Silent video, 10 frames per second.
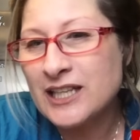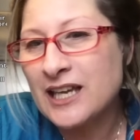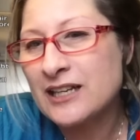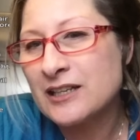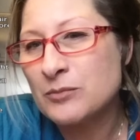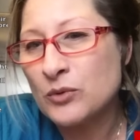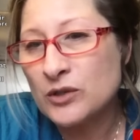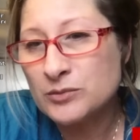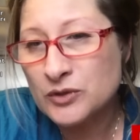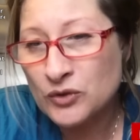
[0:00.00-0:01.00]
getting a
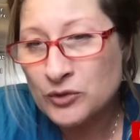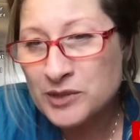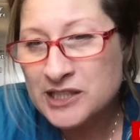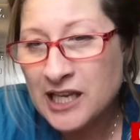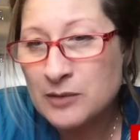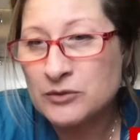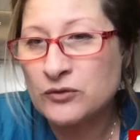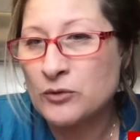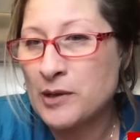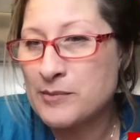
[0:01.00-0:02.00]
portable grooming table
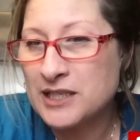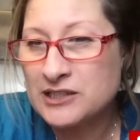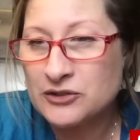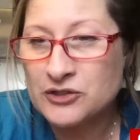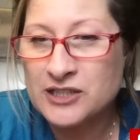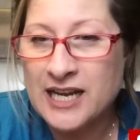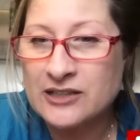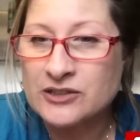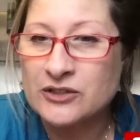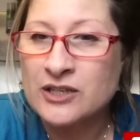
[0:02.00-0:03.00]
for my miniature
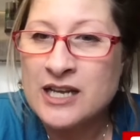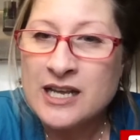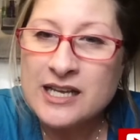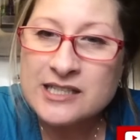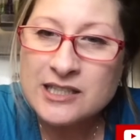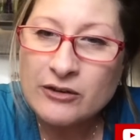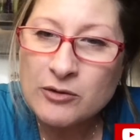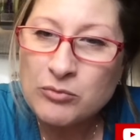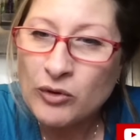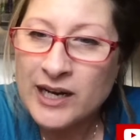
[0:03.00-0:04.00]
schnauzer. Is there a
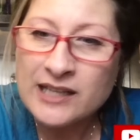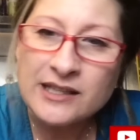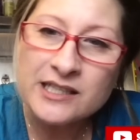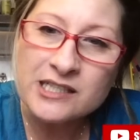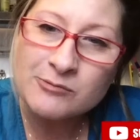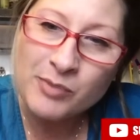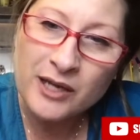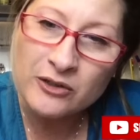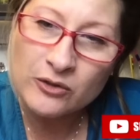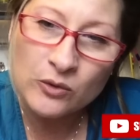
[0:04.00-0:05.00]
brand that is
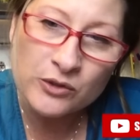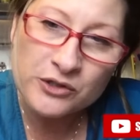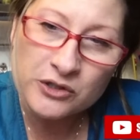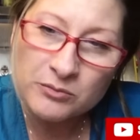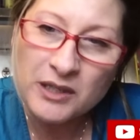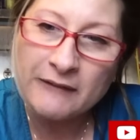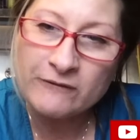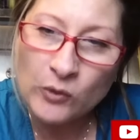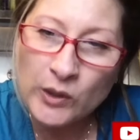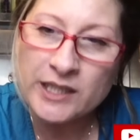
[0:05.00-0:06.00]
better or should be
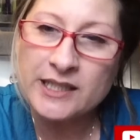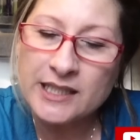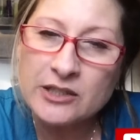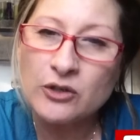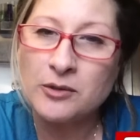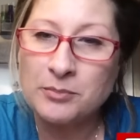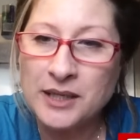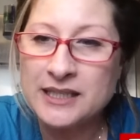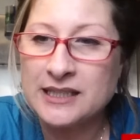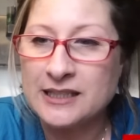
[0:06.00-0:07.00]
avoided in your
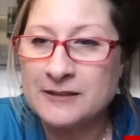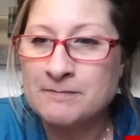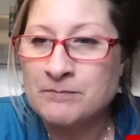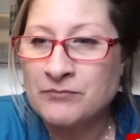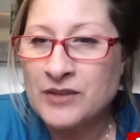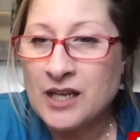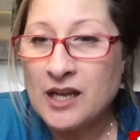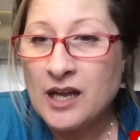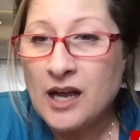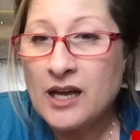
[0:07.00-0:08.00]
opinion?
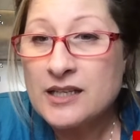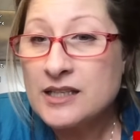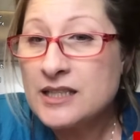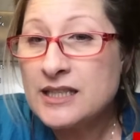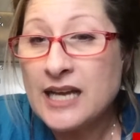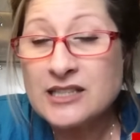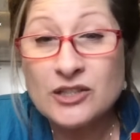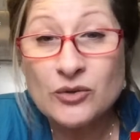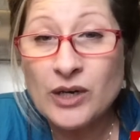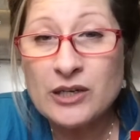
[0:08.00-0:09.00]
That's a
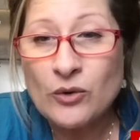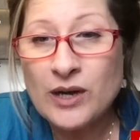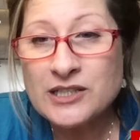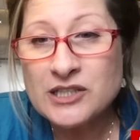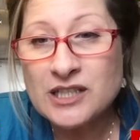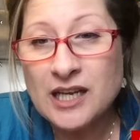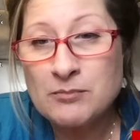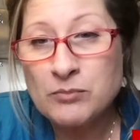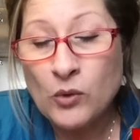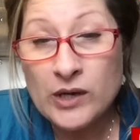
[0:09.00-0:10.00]
great question,
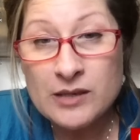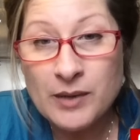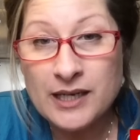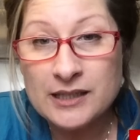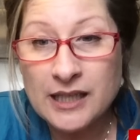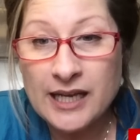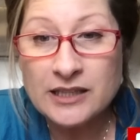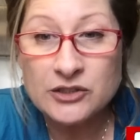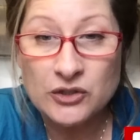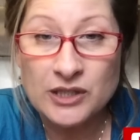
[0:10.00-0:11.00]
and boy, am I glad
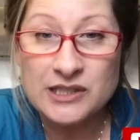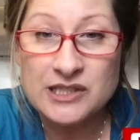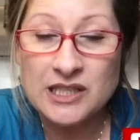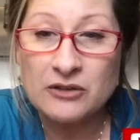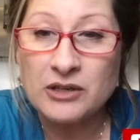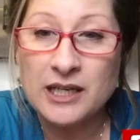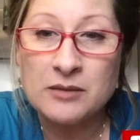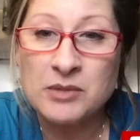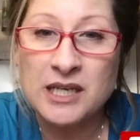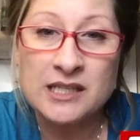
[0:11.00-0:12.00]
that you're considering it,
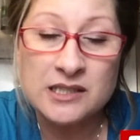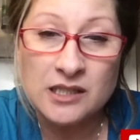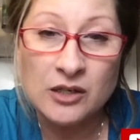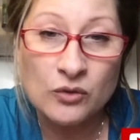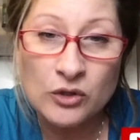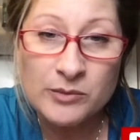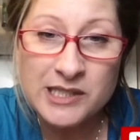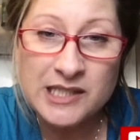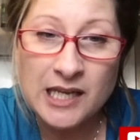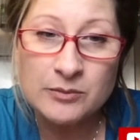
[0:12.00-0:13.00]
because a
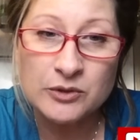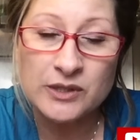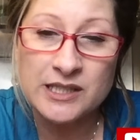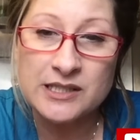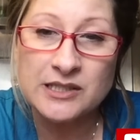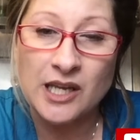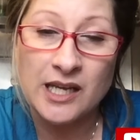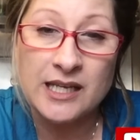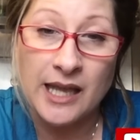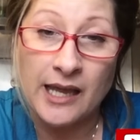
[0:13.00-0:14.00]
grooming table is
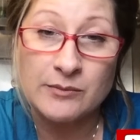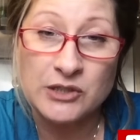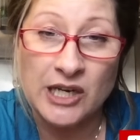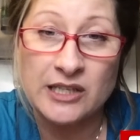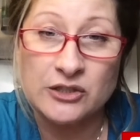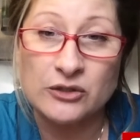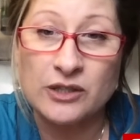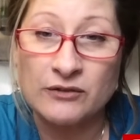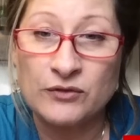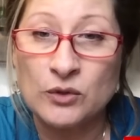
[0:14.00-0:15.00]
a game changer
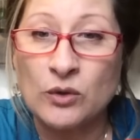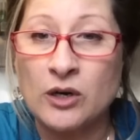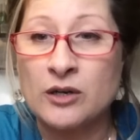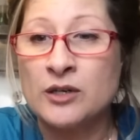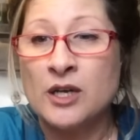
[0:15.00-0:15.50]
if you are